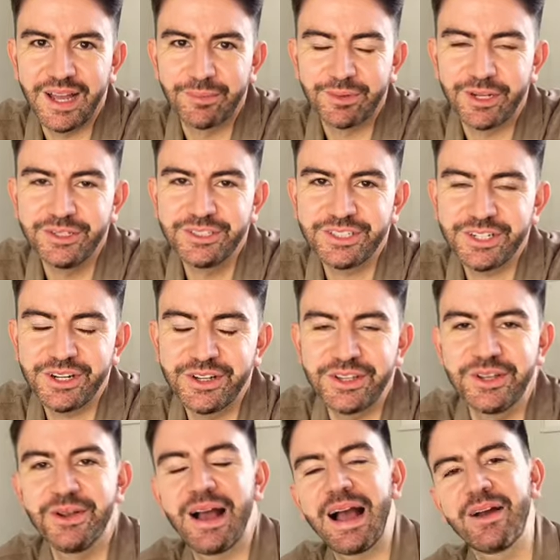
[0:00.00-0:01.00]
I'm going to show
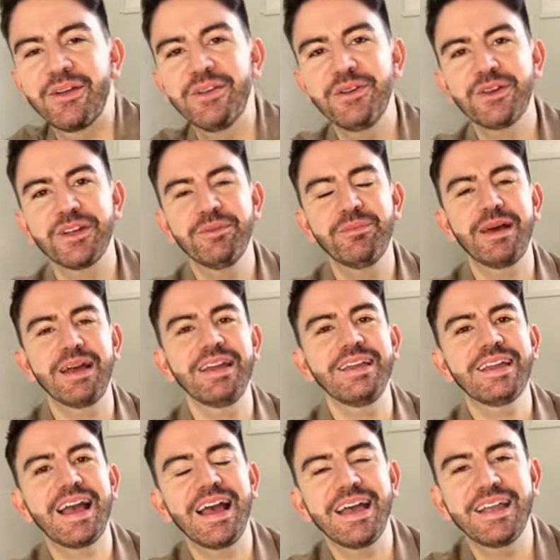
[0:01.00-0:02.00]
you how you can
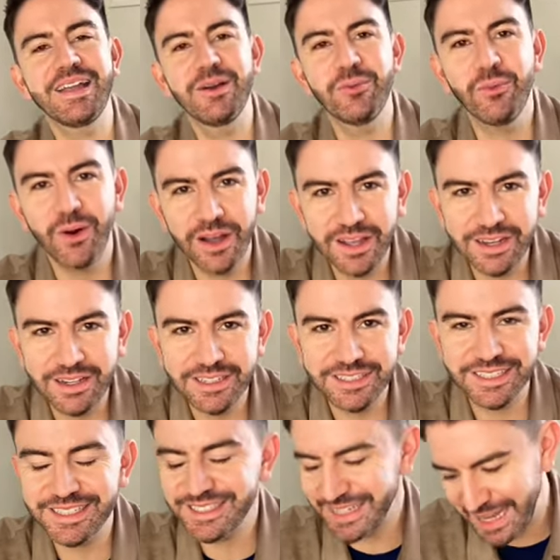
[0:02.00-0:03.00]
make a
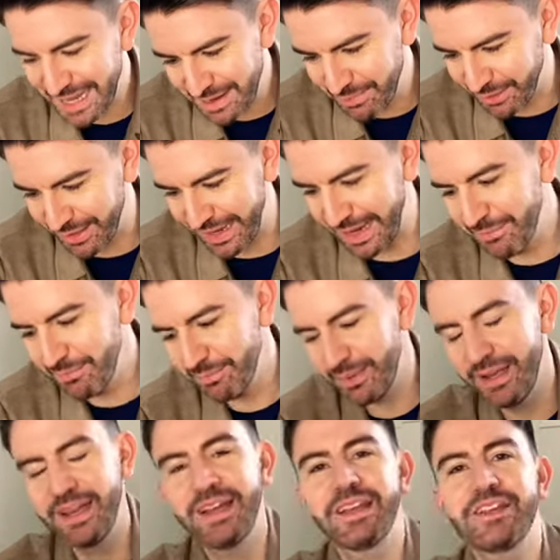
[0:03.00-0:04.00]
wireless table lamp
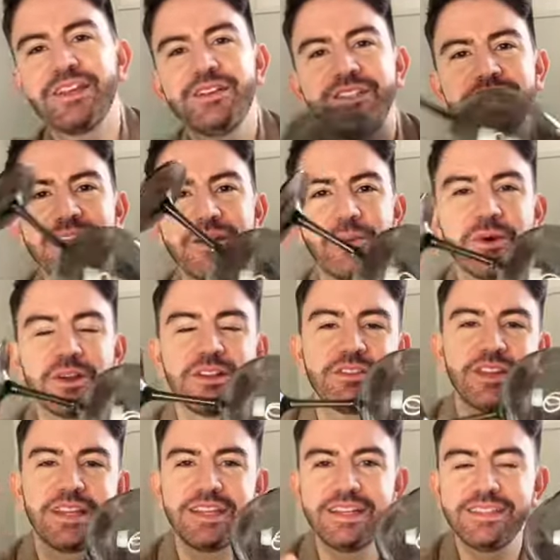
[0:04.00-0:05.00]
using one of
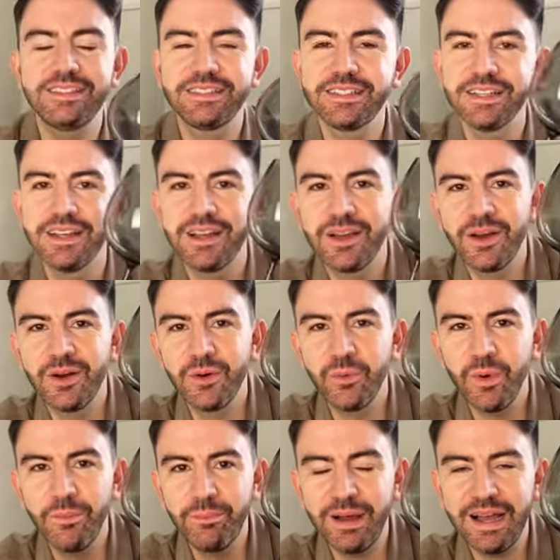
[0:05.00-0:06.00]
these
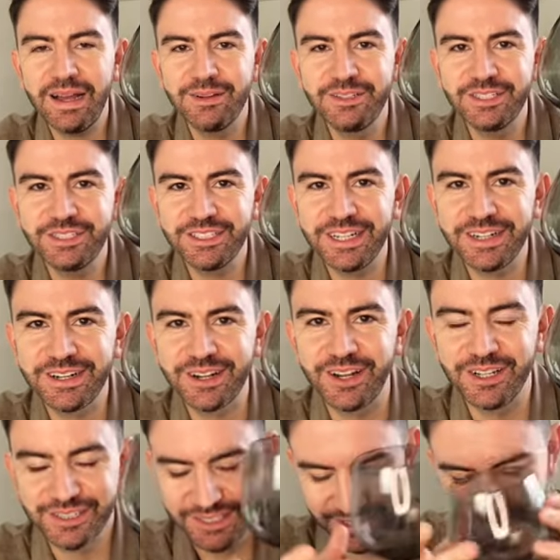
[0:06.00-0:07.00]
£1 gin
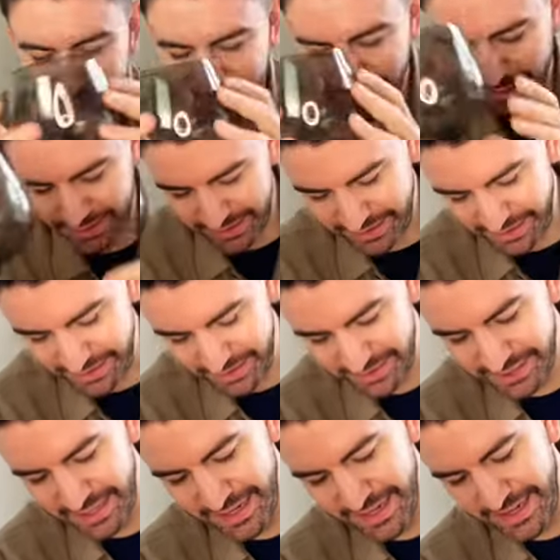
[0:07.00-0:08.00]
glasses. We're going to
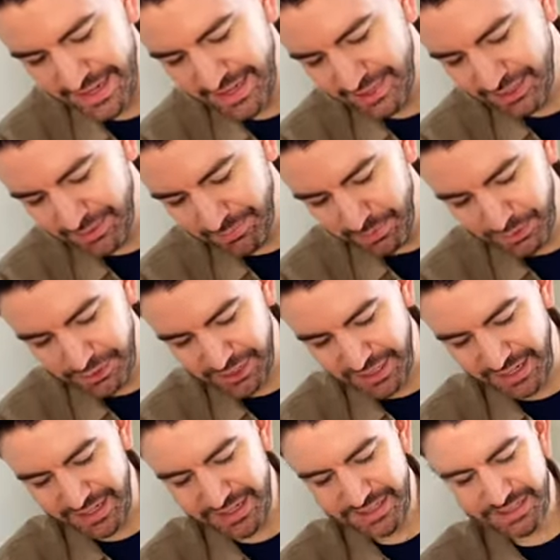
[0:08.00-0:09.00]
use some push
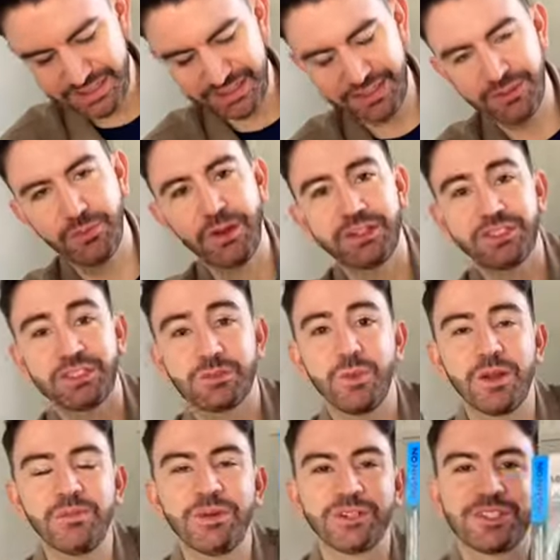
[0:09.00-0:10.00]
lights, well, just
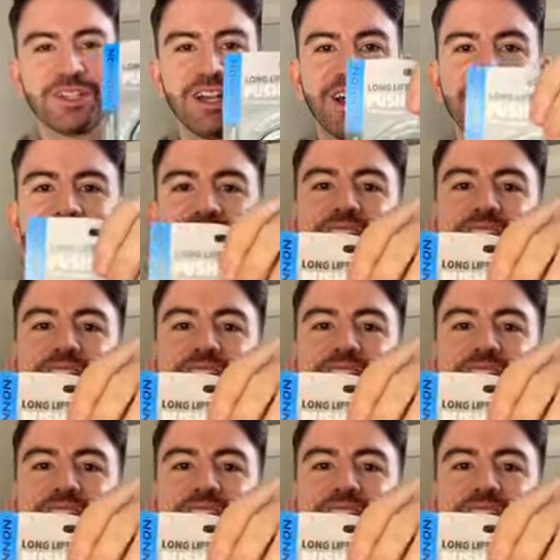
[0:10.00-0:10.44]
one push light.